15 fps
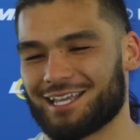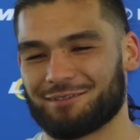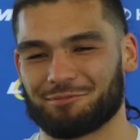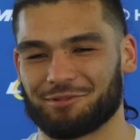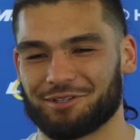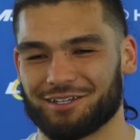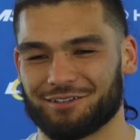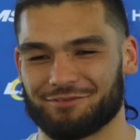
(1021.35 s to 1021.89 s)

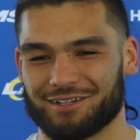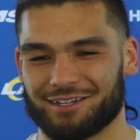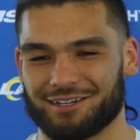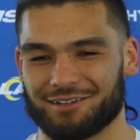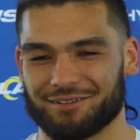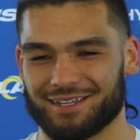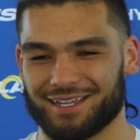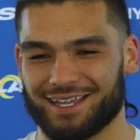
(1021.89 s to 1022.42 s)
capable of.
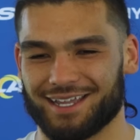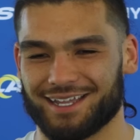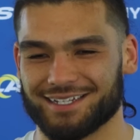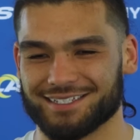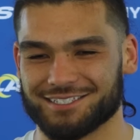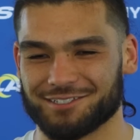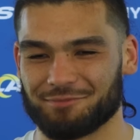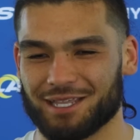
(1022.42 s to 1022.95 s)

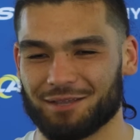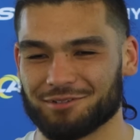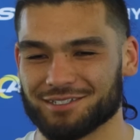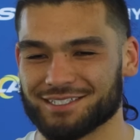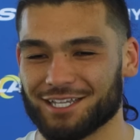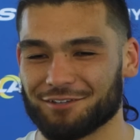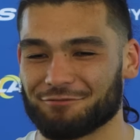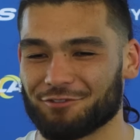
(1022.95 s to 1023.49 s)
And to be able to
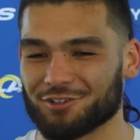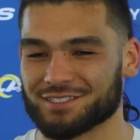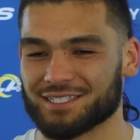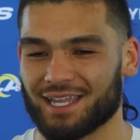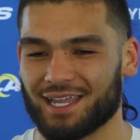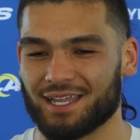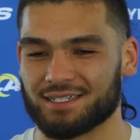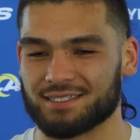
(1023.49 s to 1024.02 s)
see it
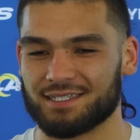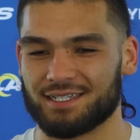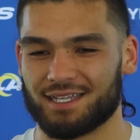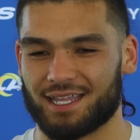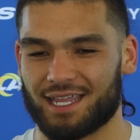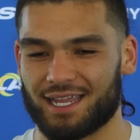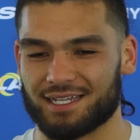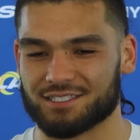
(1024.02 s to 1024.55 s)
firsthand
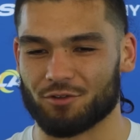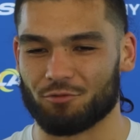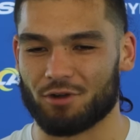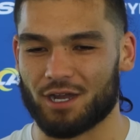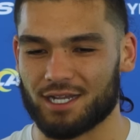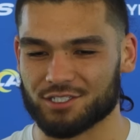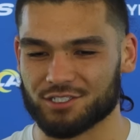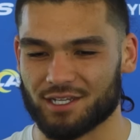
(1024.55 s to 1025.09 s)
and to
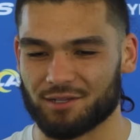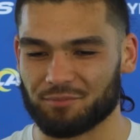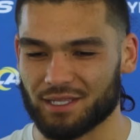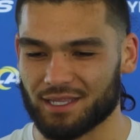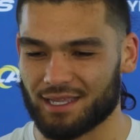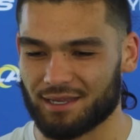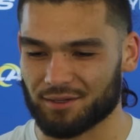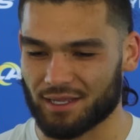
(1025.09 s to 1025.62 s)
watch and
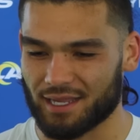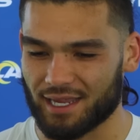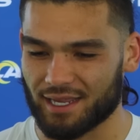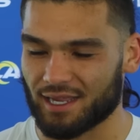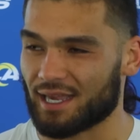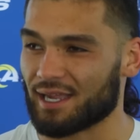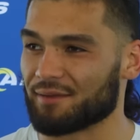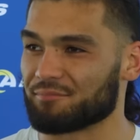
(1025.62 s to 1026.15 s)
be like,
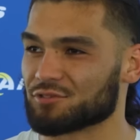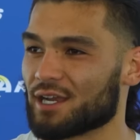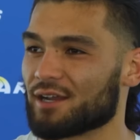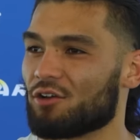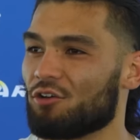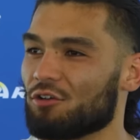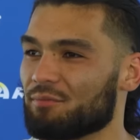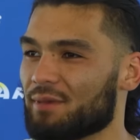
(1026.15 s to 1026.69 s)
hey, I'm trying
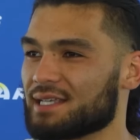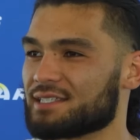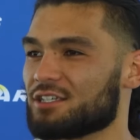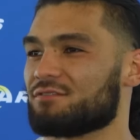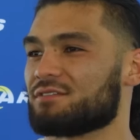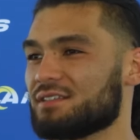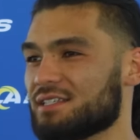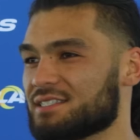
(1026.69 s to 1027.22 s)
to hold
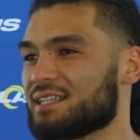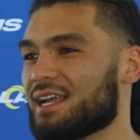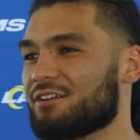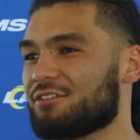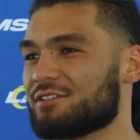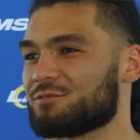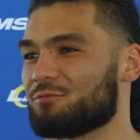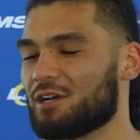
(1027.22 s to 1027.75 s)
myself to this
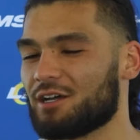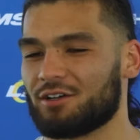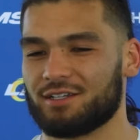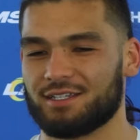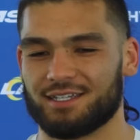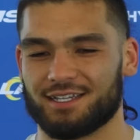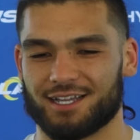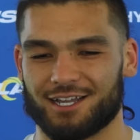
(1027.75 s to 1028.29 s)
standard as well,
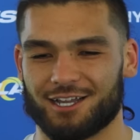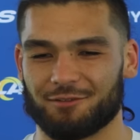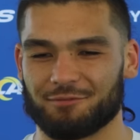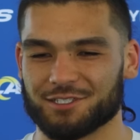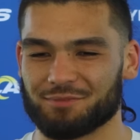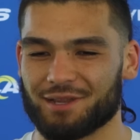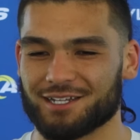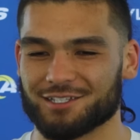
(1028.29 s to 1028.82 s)

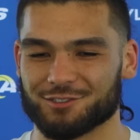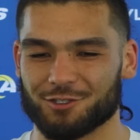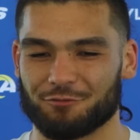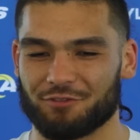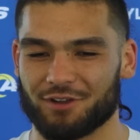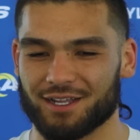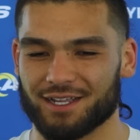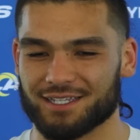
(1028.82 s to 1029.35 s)
has made it so
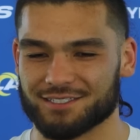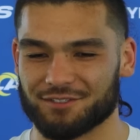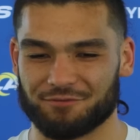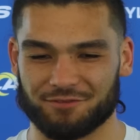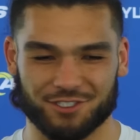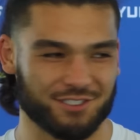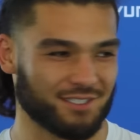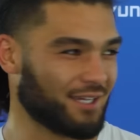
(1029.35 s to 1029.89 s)
fun. Because
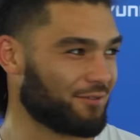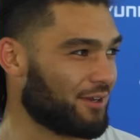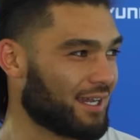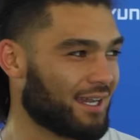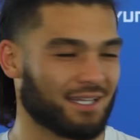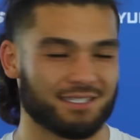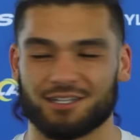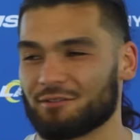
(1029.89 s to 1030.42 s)
if just like we
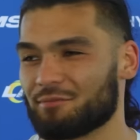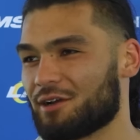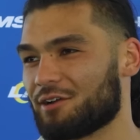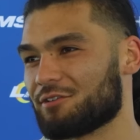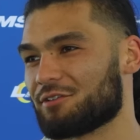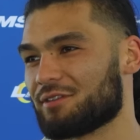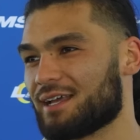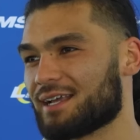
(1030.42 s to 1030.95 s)
kind of talked about
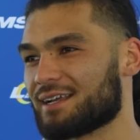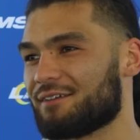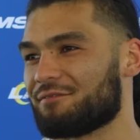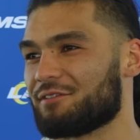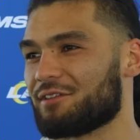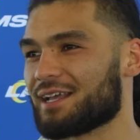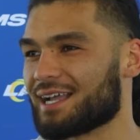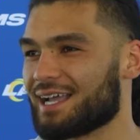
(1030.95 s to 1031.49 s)
earlier, like I
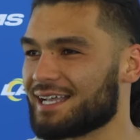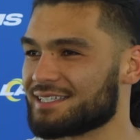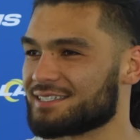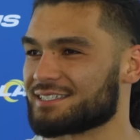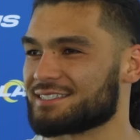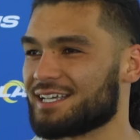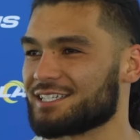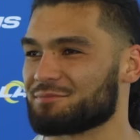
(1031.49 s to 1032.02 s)
feel like I had
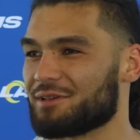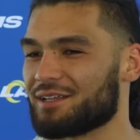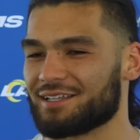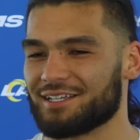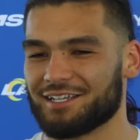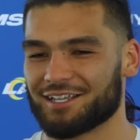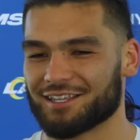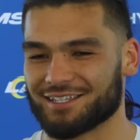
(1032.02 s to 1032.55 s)
success, but
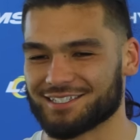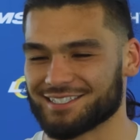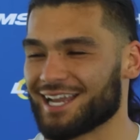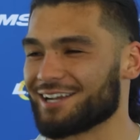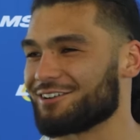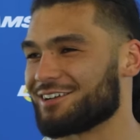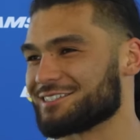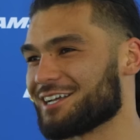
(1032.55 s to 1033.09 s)
the
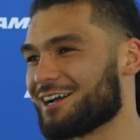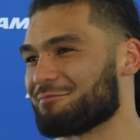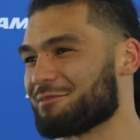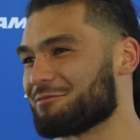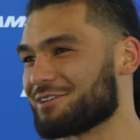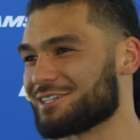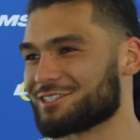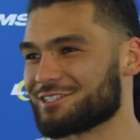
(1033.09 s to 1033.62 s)
standard has not
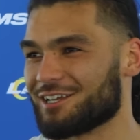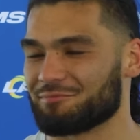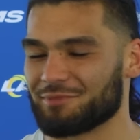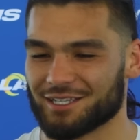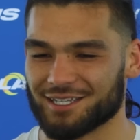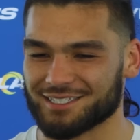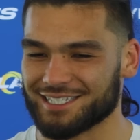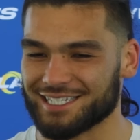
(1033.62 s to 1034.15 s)
been reached yet,
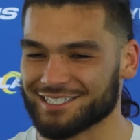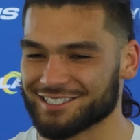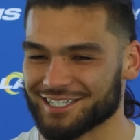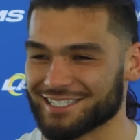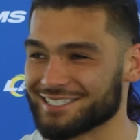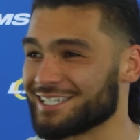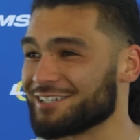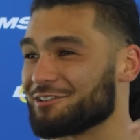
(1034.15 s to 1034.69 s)
because he's
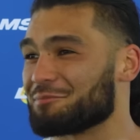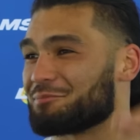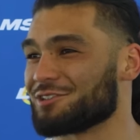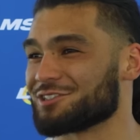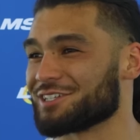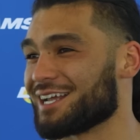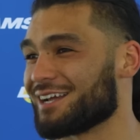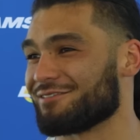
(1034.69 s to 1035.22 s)
continuing to
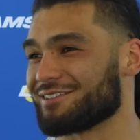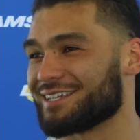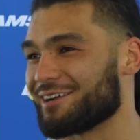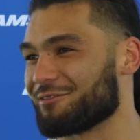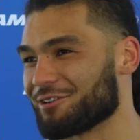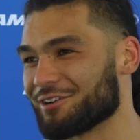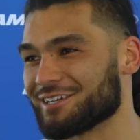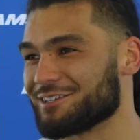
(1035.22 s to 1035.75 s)
push it every day.
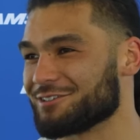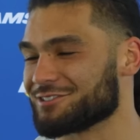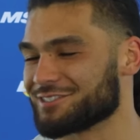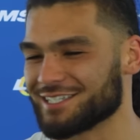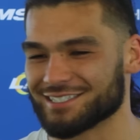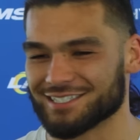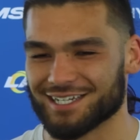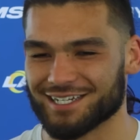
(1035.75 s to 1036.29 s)
We're in a new
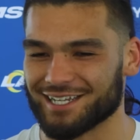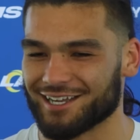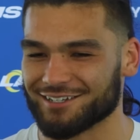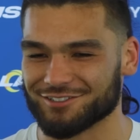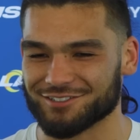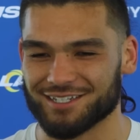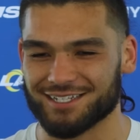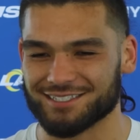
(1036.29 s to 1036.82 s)
season and he
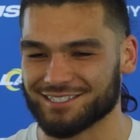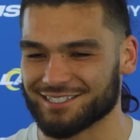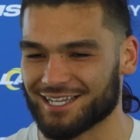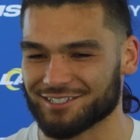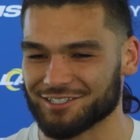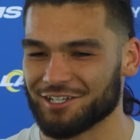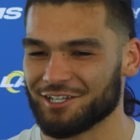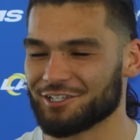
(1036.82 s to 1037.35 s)
understands you
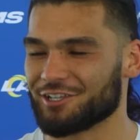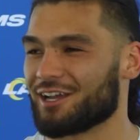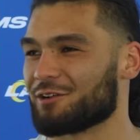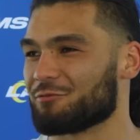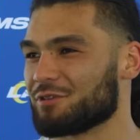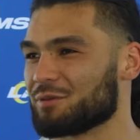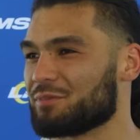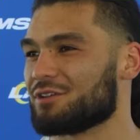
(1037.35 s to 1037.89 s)
had
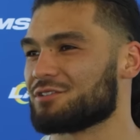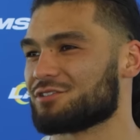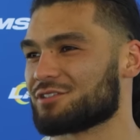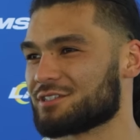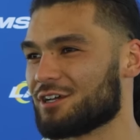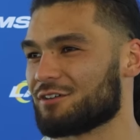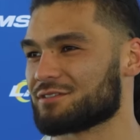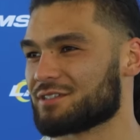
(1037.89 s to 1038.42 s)
to rebuild
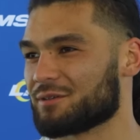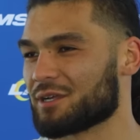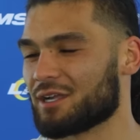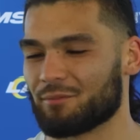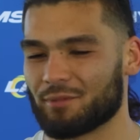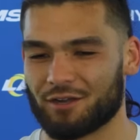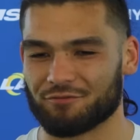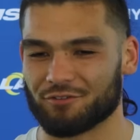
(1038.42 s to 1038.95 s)
yourself to
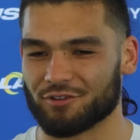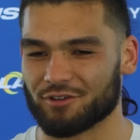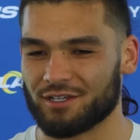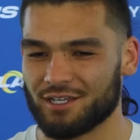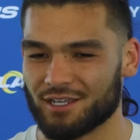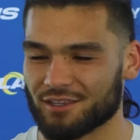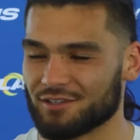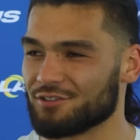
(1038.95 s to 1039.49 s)
come out for
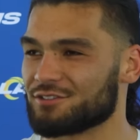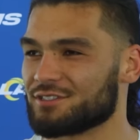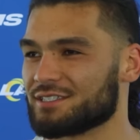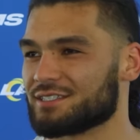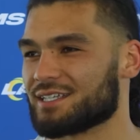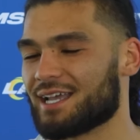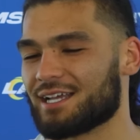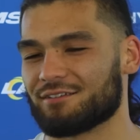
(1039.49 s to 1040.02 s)
the new
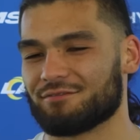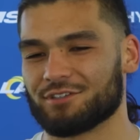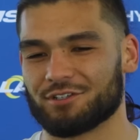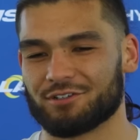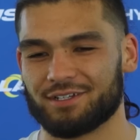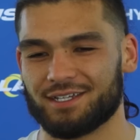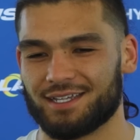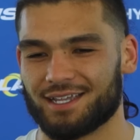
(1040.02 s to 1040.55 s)
season ahead of
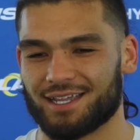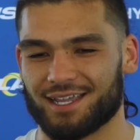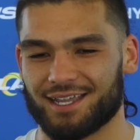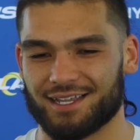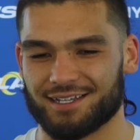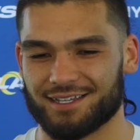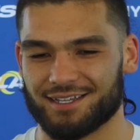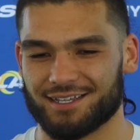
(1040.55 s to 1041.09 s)
you.
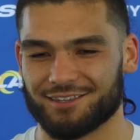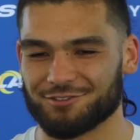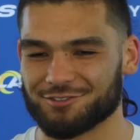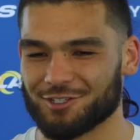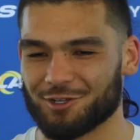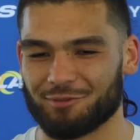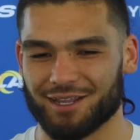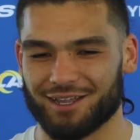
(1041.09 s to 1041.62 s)
And there's
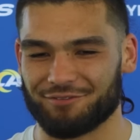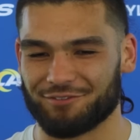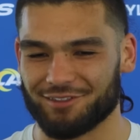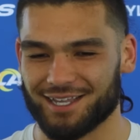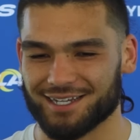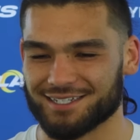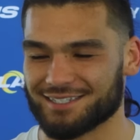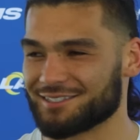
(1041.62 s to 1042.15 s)
nobody I feel
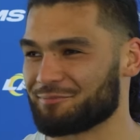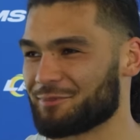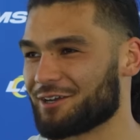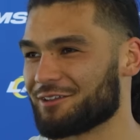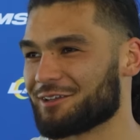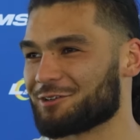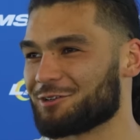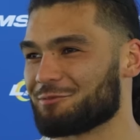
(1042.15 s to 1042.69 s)
like does it
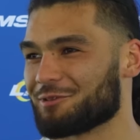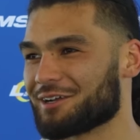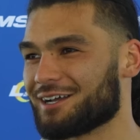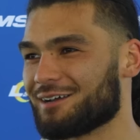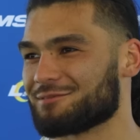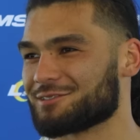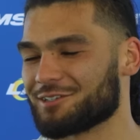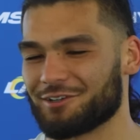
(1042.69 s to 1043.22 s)
better than Cooper
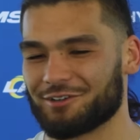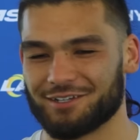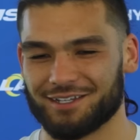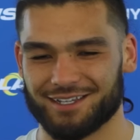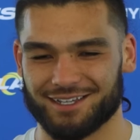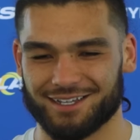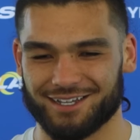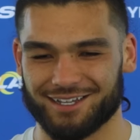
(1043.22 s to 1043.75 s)
Kupp. So
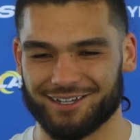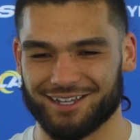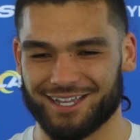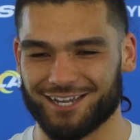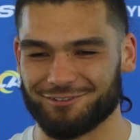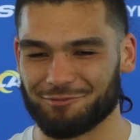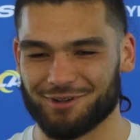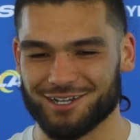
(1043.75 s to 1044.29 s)

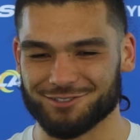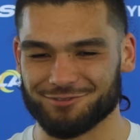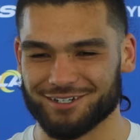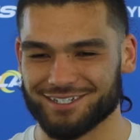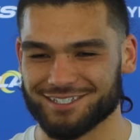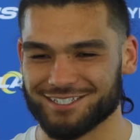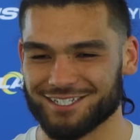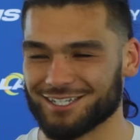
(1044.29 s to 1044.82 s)
everybody's
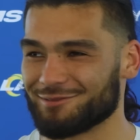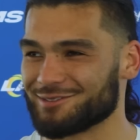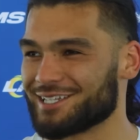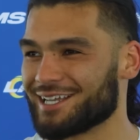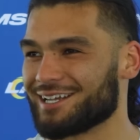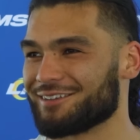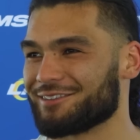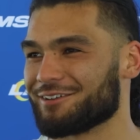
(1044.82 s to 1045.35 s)
ready to see number
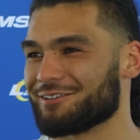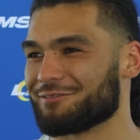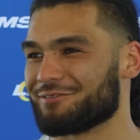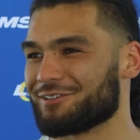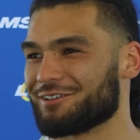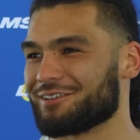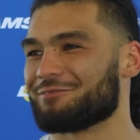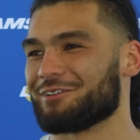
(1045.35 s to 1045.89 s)
10 out there on the
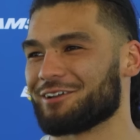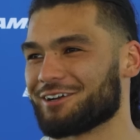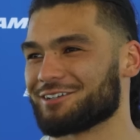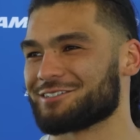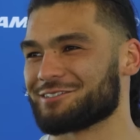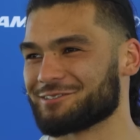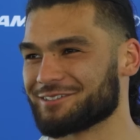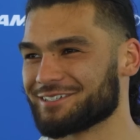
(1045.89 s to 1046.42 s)
field, and we are
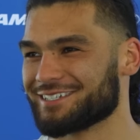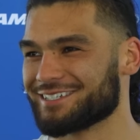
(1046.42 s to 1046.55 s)
too.